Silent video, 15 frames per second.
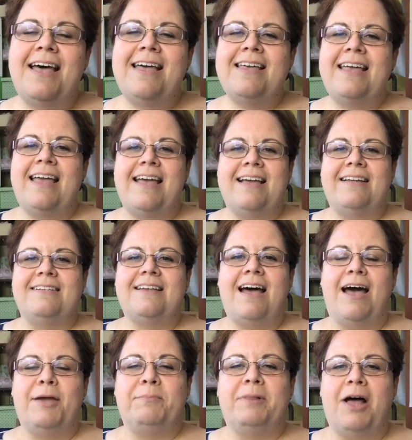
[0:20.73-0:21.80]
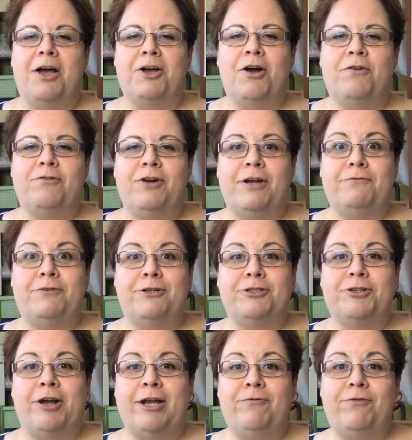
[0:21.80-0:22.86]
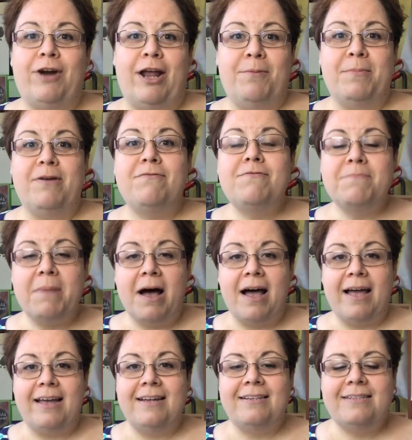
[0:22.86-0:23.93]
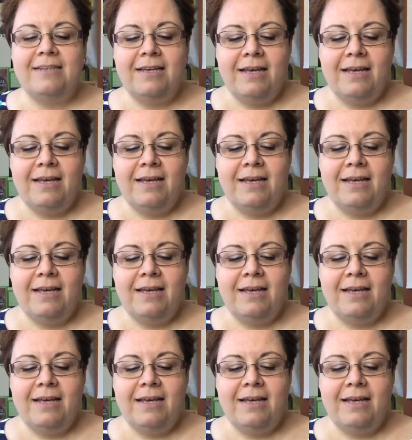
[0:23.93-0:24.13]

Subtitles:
and I blog over at First Grade Frame of Mind.